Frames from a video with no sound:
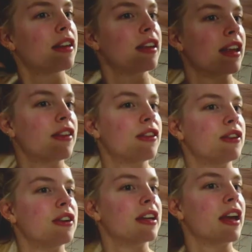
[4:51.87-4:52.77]
get
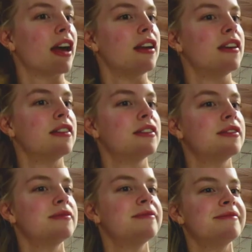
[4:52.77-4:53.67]
through it again.
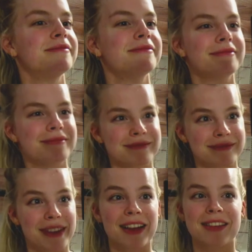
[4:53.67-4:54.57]

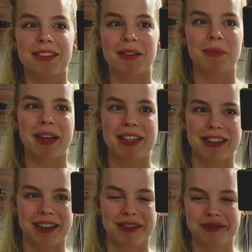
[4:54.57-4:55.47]
That's a lot better.